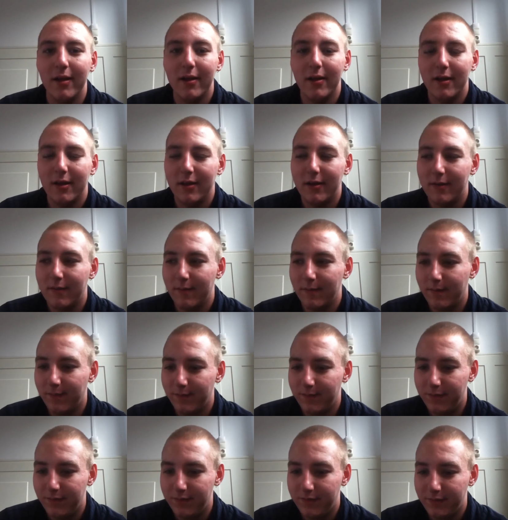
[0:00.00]

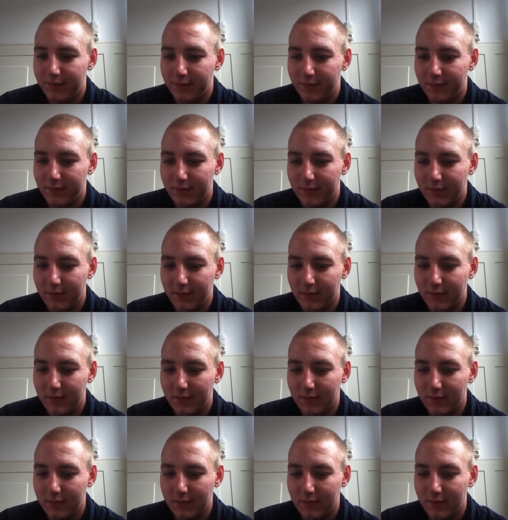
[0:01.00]
(silence)